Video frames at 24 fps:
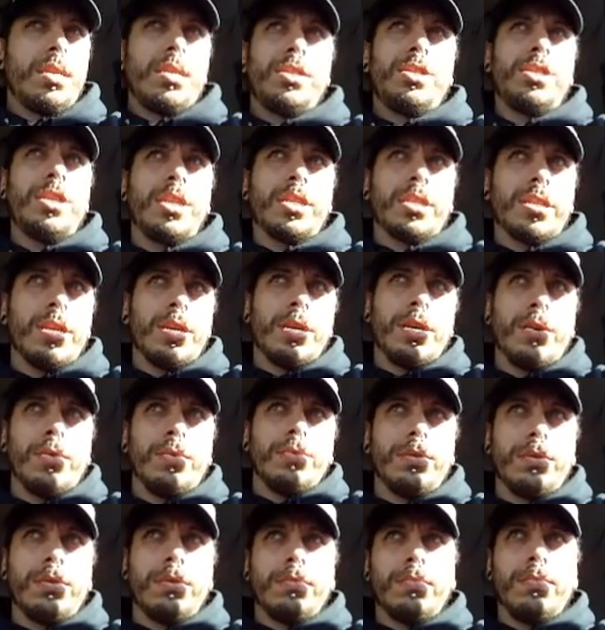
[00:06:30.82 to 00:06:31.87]
Just cause,
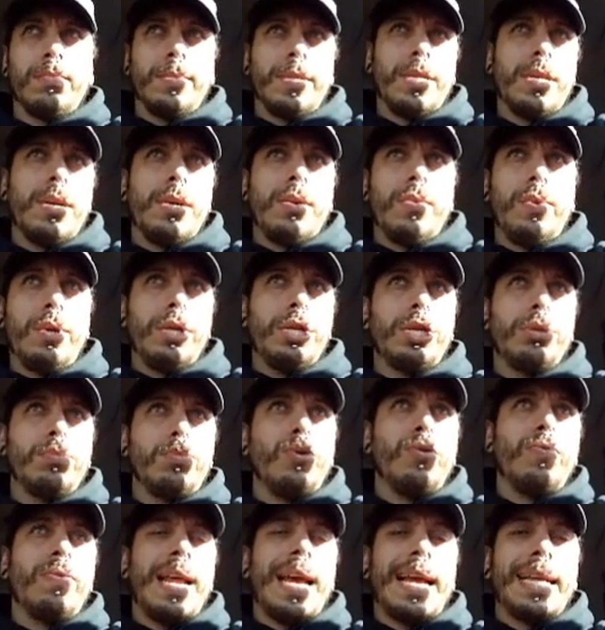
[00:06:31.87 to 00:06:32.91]
we just
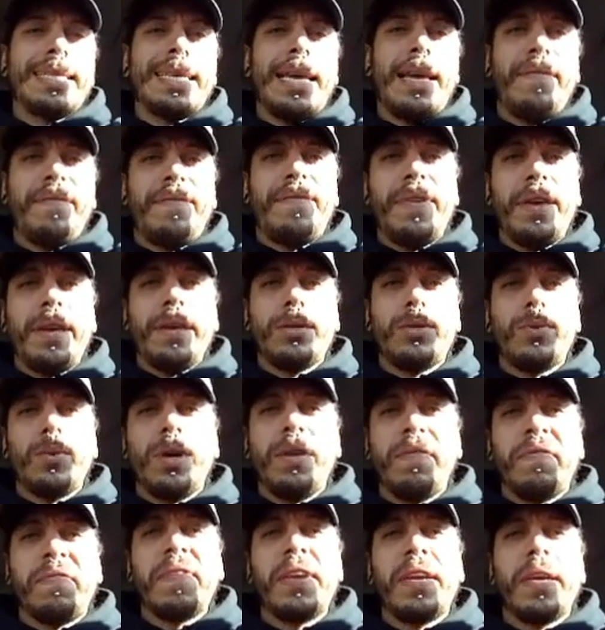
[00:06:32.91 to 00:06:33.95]
moved like 10 feet,
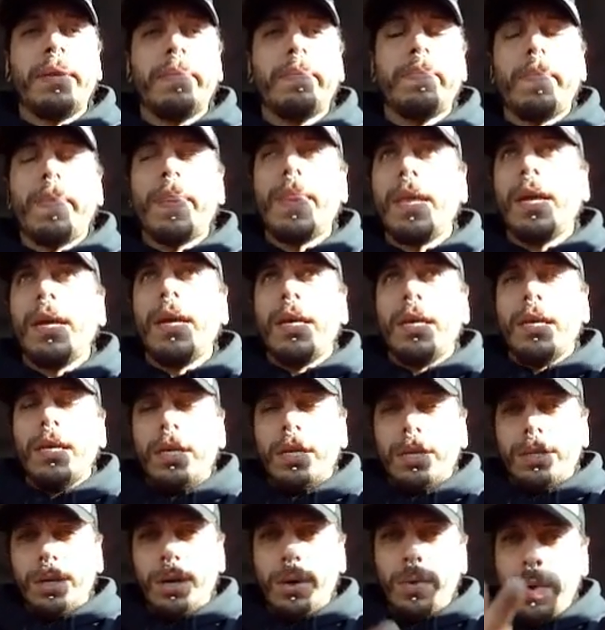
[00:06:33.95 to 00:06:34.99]
20 feet.
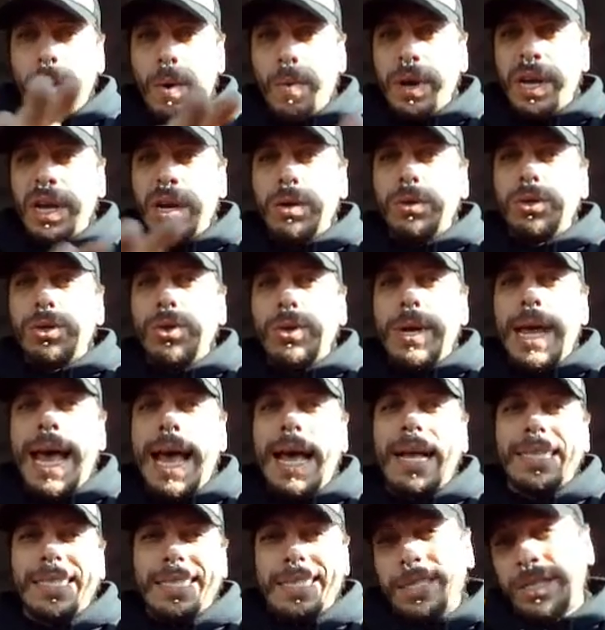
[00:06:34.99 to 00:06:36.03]
So what we're going to do
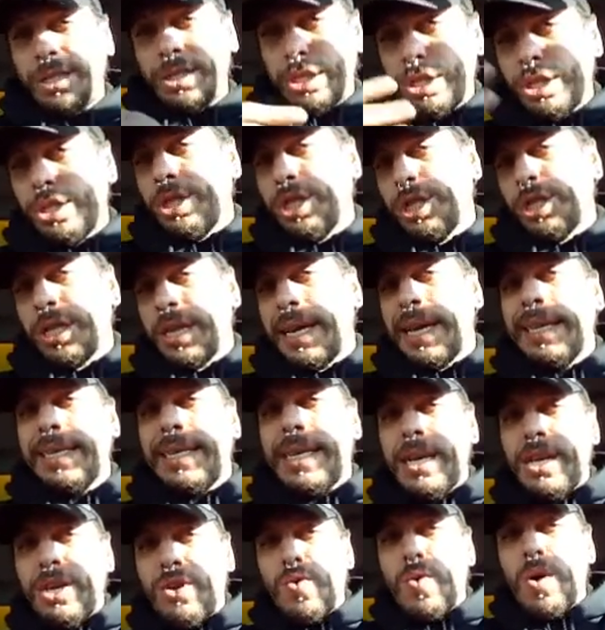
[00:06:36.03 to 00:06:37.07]
now is just
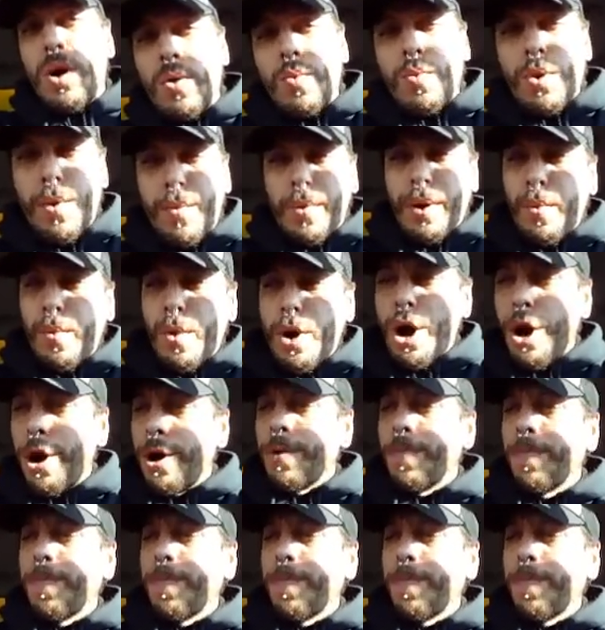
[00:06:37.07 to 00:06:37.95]
continue on where we were.